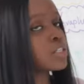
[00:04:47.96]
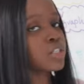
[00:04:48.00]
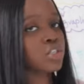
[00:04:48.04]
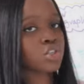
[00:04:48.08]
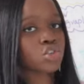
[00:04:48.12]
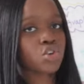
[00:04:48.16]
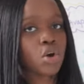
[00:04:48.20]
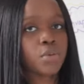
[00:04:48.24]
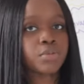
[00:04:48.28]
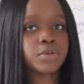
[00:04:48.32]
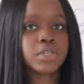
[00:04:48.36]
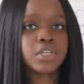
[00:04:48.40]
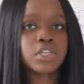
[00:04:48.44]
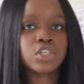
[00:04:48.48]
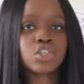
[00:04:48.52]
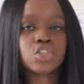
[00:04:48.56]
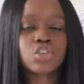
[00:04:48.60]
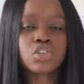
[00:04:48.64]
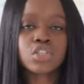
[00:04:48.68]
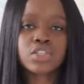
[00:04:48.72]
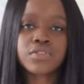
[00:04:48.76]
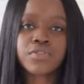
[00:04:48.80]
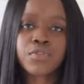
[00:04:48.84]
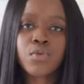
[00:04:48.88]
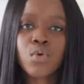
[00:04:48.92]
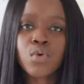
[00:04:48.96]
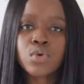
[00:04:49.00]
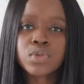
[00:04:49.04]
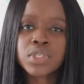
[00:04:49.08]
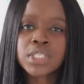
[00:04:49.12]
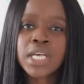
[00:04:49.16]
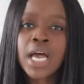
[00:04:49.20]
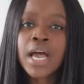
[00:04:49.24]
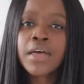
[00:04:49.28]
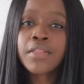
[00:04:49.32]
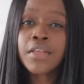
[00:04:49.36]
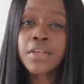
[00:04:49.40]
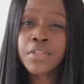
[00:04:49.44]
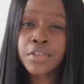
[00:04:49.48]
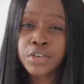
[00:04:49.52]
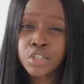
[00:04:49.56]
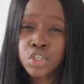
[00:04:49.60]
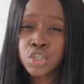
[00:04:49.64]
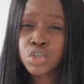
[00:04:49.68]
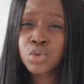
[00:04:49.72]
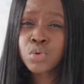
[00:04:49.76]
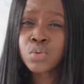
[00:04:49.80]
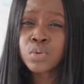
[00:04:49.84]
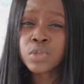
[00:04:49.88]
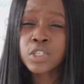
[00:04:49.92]
stopped, and it shows, of course, that the
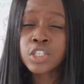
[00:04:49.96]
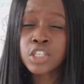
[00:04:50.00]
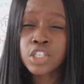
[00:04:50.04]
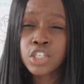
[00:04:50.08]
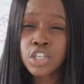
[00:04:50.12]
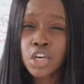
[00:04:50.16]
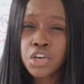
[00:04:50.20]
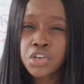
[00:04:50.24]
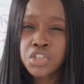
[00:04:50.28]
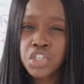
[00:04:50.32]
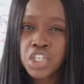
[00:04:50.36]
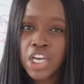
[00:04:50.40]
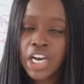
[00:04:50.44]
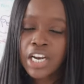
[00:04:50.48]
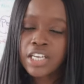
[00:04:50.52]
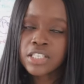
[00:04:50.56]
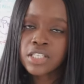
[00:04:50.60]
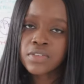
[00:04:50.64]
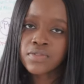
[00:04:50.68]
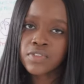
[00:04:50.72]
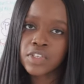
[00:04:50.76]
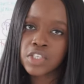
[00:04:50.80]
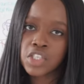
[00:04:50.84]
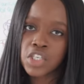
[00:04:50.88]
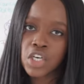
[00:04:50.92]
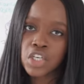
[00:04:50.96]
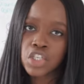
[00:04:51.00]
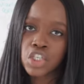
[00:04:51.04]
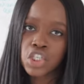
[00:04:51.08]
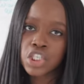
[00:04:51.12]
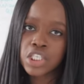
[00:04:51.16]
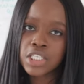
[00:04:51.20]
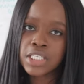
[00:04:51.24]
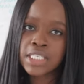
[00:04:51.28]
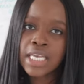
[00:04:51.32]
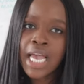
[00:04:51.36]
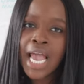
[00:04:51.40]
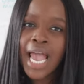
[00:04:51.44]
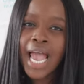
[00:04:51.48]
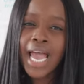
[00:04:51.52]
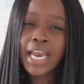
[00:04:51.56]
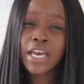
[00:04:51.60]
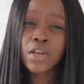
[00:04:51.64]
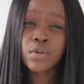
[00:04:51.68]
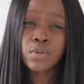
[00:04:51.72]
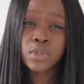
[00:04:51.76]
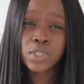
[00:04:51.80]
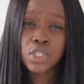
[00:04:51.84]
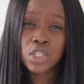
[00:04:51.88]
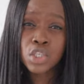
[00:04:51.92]
Duke was so jealous of the Duchess and
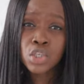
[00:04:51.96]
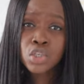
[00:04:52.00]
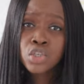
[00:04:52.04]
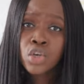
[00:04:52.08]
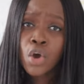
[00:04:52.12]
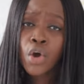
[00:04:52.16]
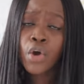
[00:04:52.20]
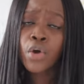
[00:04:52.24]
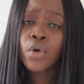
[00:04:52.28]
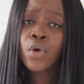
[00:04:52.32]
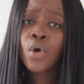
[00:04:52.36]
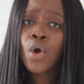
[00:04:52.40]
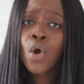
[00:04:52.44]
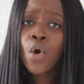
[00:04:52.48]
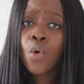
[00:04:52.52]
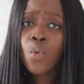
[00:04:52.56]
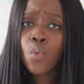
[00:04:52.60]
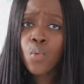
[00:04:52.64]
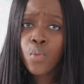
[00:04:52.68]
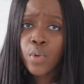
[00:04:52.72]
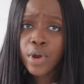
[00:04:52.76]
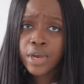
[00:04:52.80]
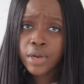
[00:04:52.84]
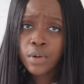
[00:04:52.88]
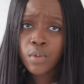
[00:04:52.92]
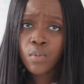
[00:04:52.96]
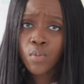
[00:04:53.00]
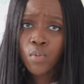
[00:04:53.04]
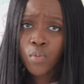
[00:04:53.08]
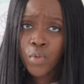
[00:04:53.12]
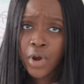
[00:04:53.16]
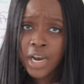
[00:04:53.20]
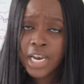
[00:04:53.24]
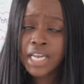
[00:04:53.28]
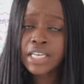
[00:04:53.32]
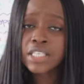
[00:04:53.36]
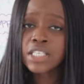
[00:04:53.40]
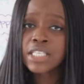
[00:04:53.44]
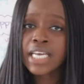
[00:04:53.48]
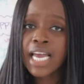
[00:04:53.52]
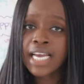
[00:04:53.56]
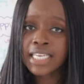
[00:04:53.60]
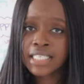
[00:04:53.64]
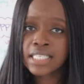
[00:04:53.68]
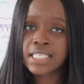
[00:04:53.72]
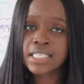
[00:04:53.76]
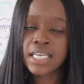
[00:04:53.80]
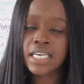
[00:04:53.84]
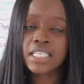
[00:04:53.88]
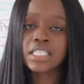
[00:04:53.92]
he was so wi willing to
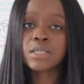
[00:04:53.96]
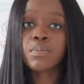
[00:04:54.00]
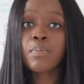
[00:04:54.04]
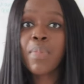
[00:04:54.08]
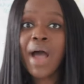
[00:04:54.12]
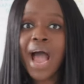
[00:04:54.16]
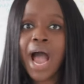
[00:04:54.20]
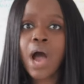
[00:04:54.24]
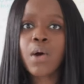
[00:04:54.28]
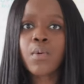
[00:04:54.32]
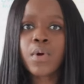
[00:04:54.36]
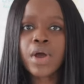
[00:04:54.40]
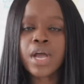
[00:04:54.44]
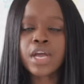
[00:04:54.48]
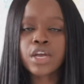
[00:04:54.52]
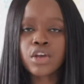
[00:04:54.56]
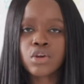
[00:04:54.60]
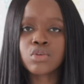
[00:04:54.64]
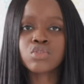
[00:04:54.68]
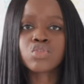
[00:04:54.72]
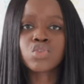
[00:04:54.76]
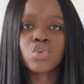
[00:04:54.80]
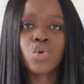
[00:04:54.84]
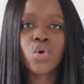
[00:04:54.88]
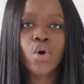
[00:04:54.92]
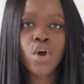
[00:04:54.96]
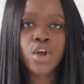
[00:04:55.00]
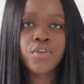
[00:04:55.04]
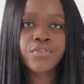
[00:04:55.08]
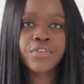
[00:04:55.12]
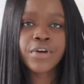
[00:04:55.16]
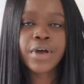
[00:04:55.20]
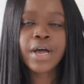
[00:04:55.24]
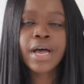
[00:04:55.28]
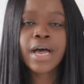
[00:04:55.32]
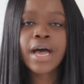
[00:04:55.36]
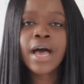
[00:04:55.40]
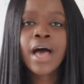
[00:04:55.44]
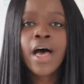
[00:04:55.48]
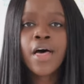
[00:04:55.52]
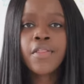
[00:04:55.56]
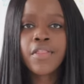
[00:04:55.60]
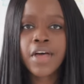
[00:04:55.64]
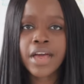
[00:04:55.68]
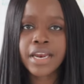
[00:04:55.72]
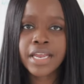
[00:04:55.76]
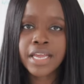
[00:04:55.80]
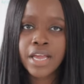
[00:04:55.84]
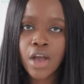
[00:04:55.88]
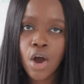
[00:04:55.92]
exercise power and control over her
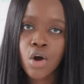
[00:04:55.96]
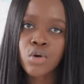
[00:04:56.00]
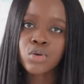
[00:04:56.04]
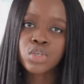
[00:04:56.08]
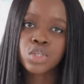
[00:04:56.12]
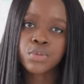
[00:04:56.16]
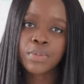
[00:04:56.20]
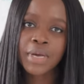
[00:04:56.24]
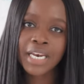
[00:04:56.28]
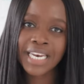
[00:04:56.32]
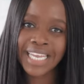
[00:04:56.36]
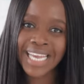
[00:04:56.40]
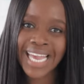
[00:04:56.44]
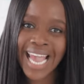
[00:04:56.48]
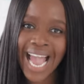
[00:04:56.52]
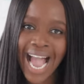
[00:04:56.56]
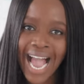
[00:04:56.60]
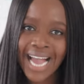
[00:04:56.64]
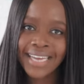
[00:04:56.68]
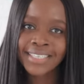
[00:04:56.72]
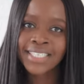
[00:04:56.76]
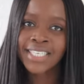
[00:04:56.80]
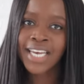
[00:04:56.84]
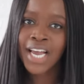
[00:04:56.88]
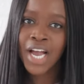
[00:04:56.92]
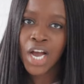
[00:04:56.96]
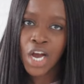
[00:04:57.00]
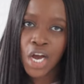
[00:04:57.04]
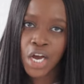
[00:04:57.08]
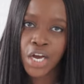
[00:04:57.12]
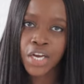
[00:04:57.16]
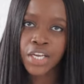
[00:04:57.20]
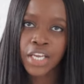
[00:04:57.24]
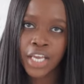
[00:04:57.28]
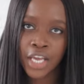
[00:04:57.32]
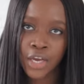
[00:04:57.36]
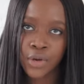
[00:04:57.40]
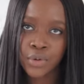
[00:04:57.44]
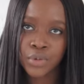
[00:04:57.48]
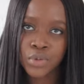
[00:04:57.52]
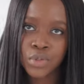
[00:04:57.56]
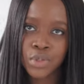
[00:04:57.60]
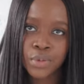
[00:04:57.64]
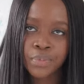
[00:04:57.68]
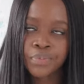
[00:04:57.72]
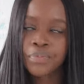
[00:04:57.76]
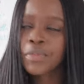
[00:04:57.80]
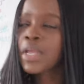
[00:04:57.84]
that he ultimately had her killed.